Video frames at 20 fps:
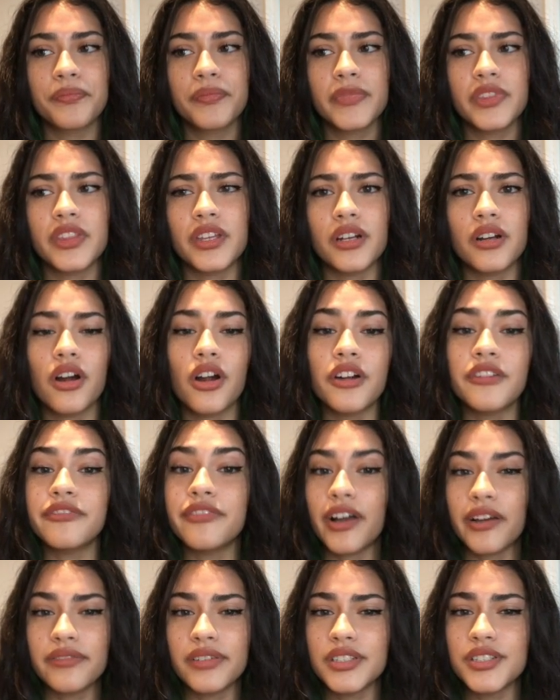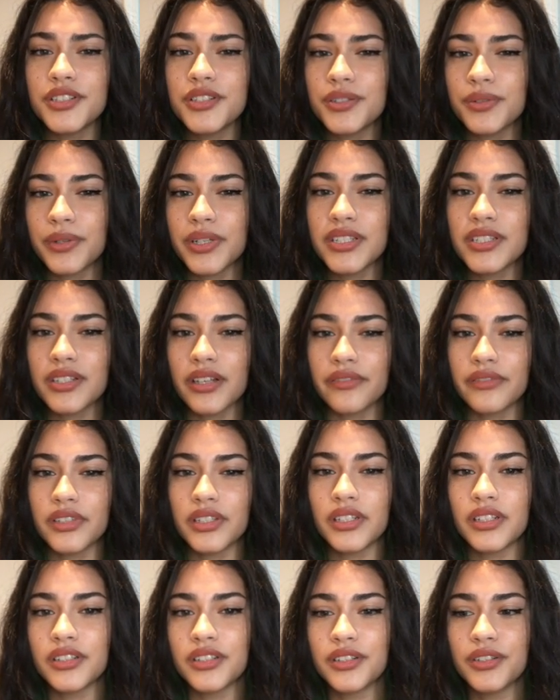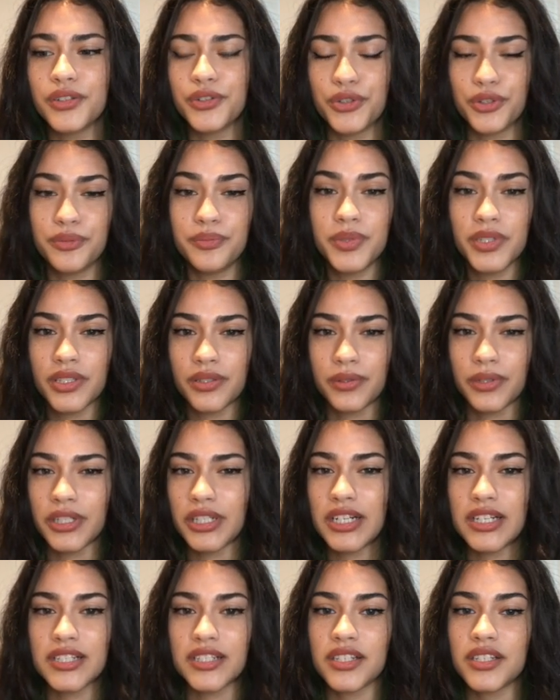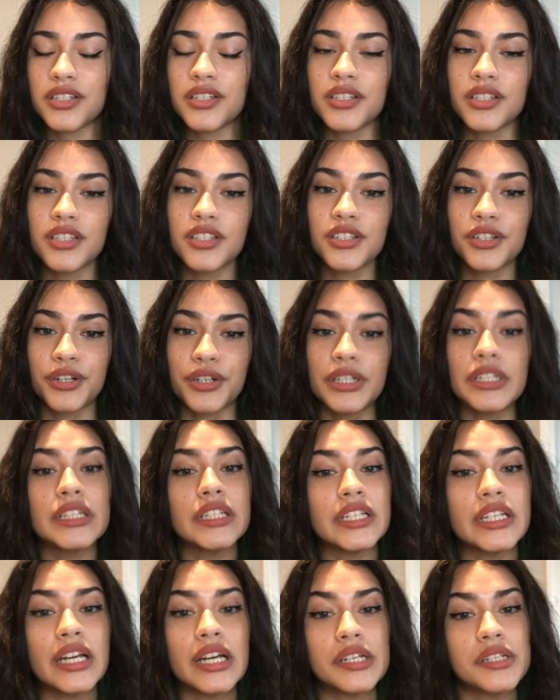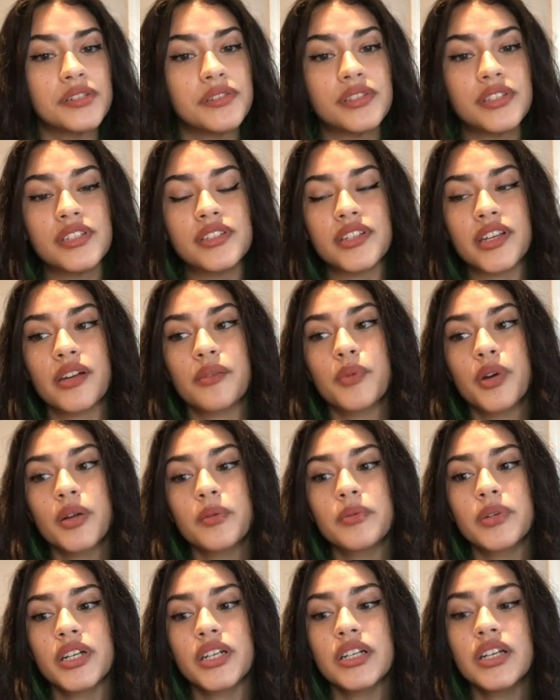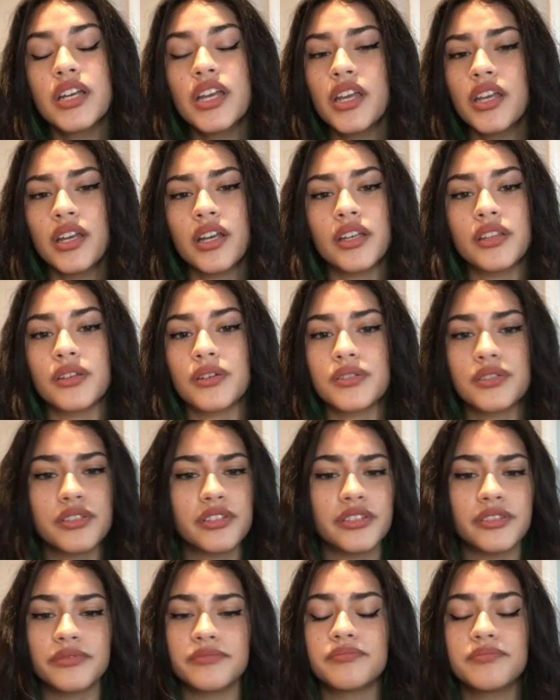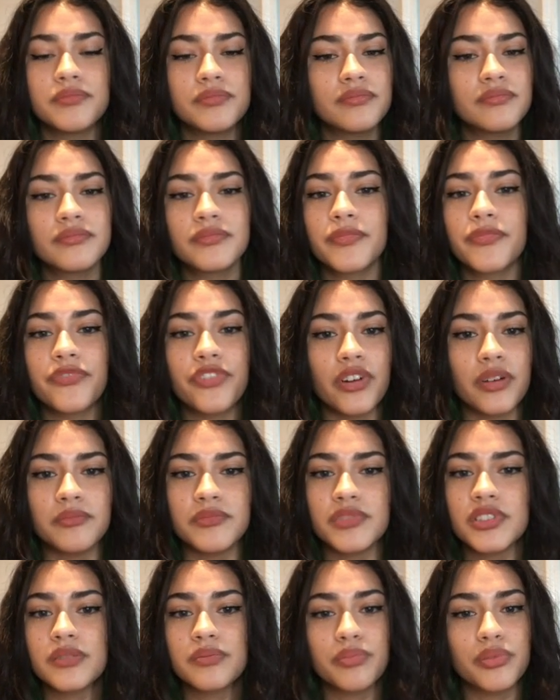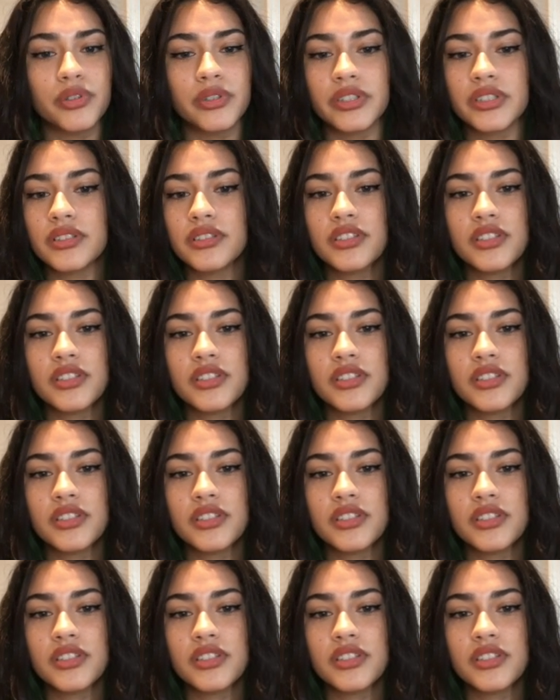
There are 527 groups and organizations currently at UC Santa Barbara, and those are from sports